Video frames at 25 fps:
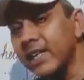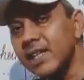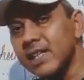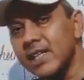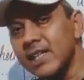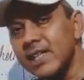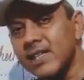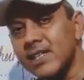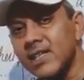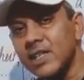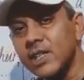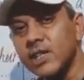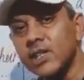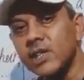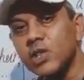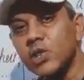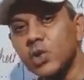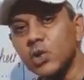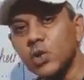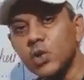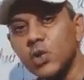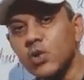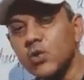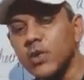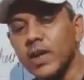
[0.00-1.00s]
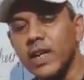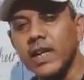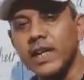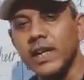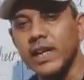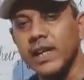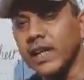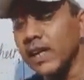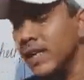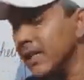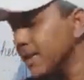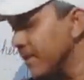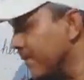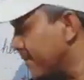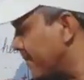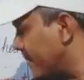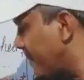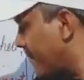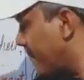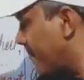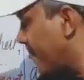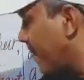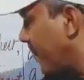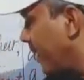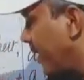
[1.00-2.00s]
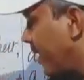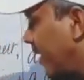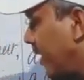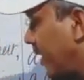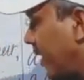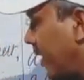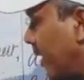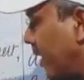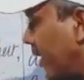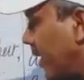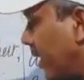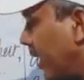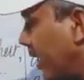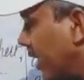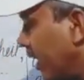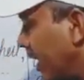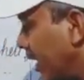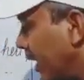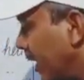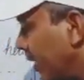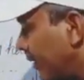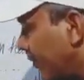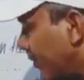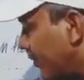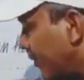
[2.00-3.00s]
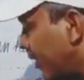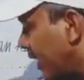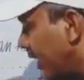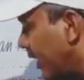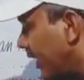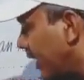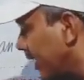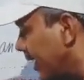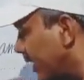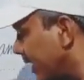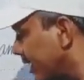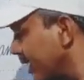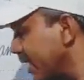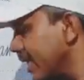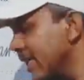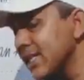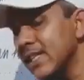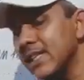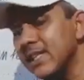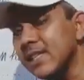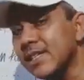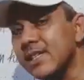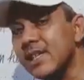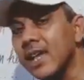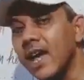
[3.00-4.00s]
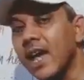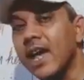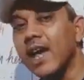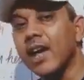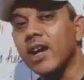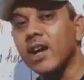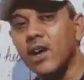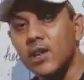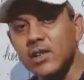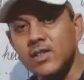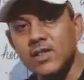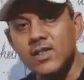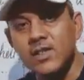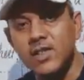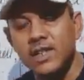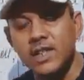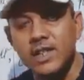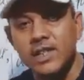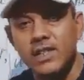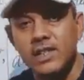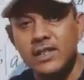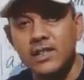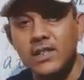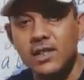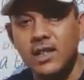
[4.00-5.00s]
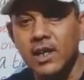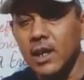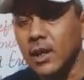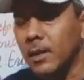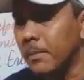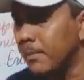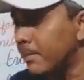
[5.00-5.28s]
is usually, if it is a consonant,